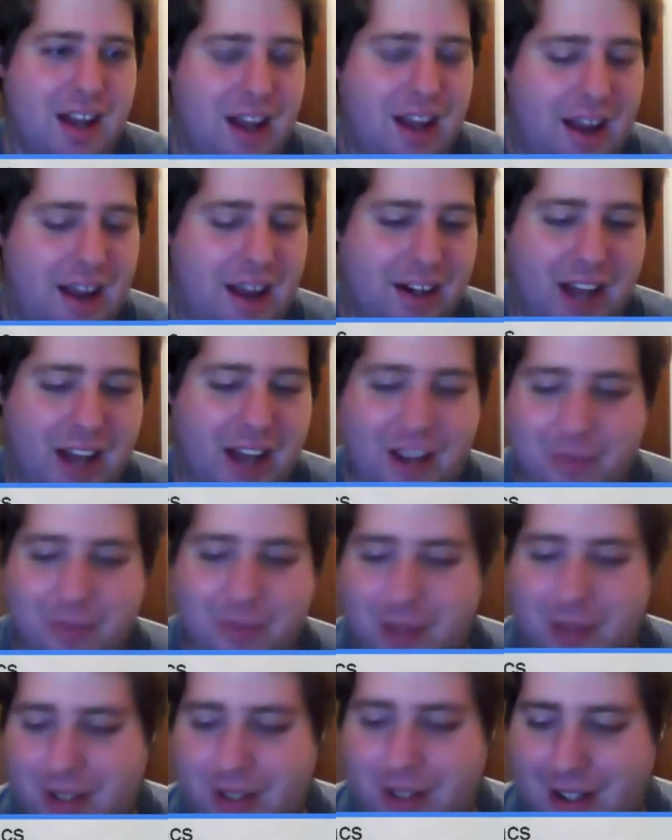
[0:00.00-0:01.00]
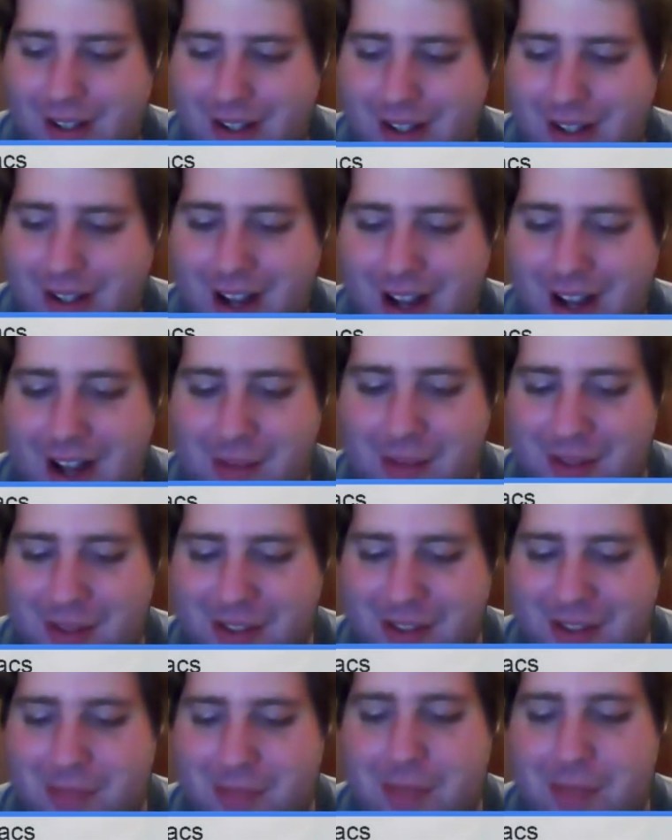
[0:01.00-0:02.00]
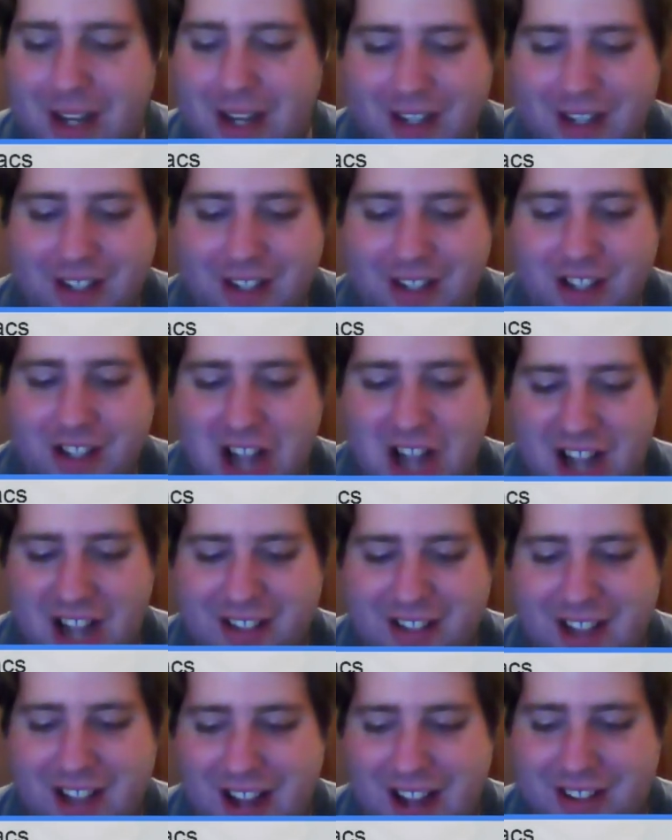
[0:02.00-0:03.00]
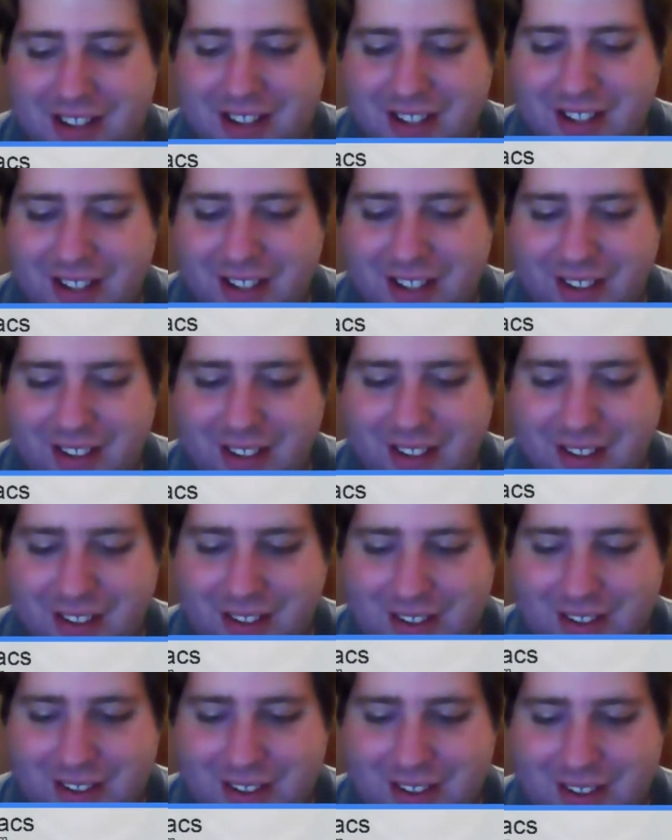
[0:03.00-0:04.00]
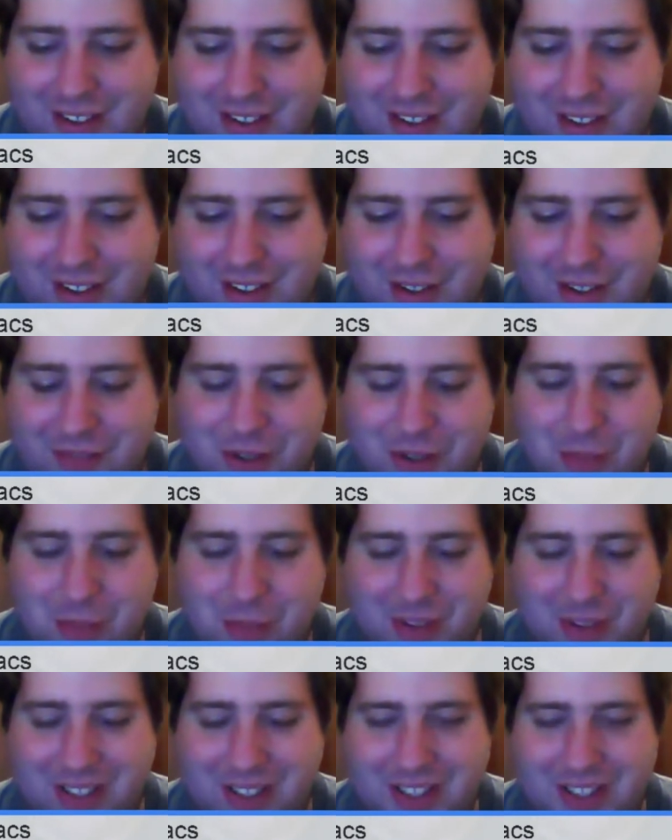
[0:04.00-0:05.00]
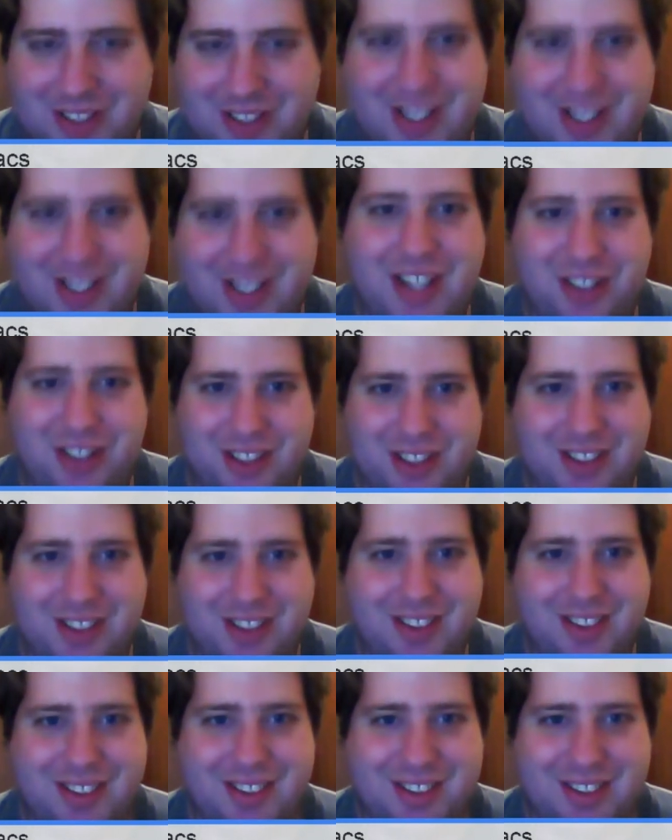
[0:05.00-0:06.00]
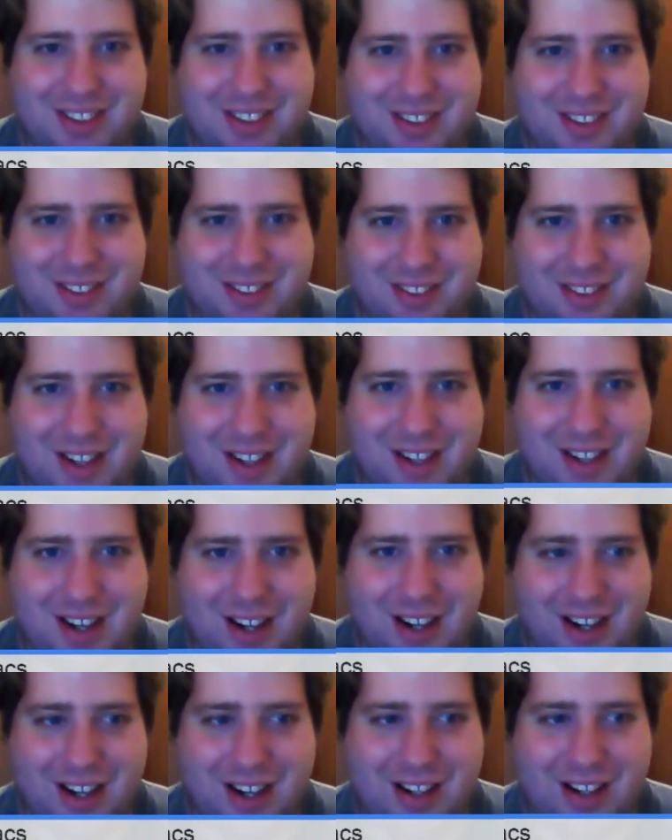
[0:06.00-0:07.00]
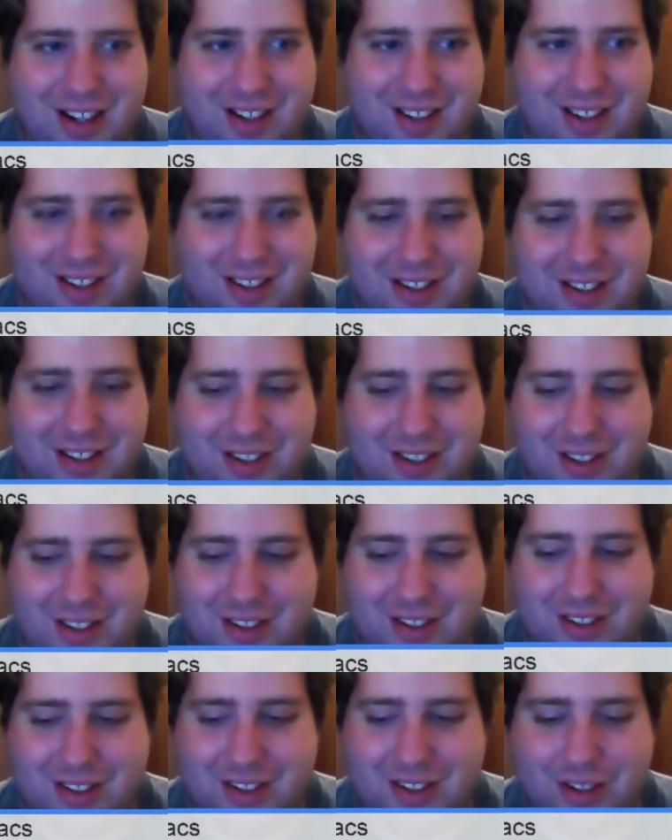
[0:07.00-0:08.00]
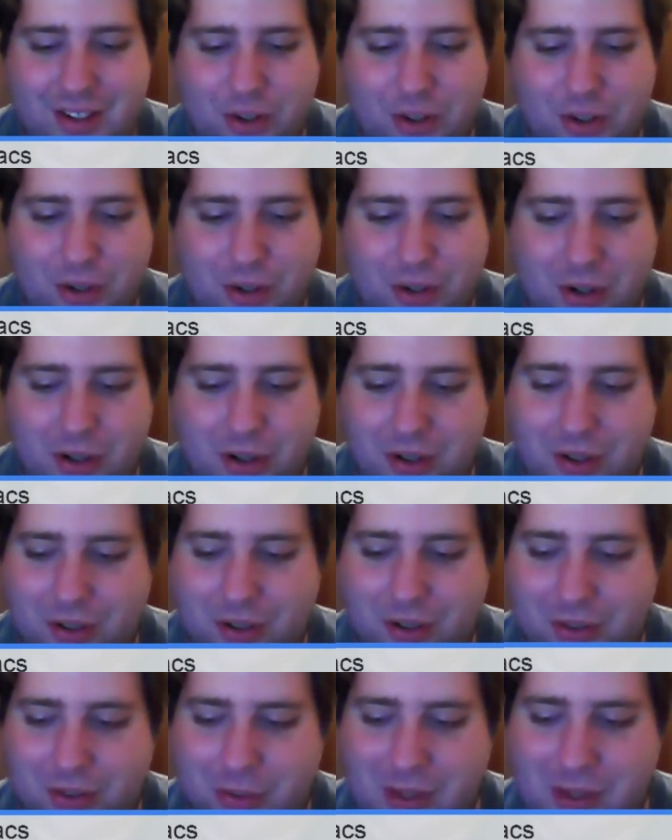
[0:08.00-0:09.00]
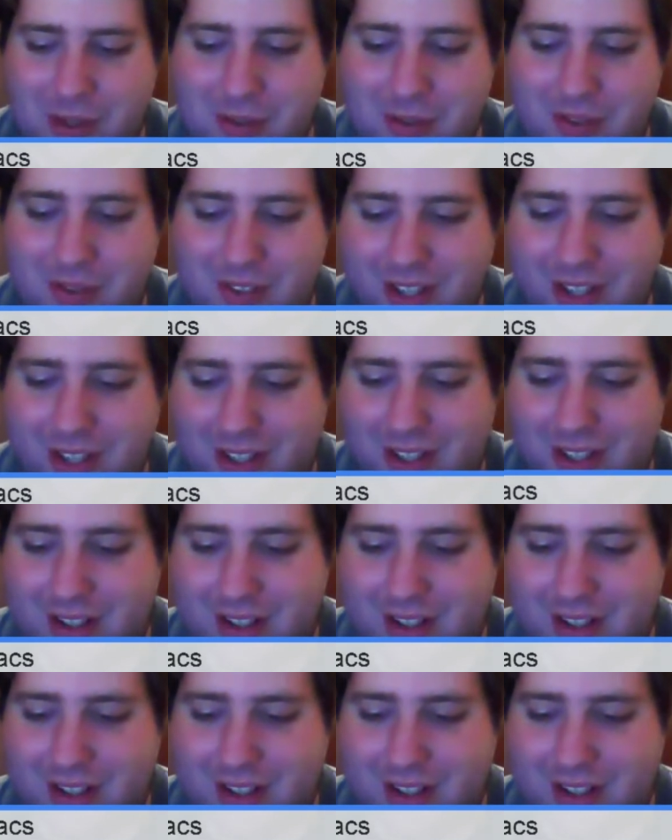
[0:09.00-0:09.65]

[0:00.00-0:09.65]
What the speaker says: and I've been debating contacting a few police stations, uh, or maybe even like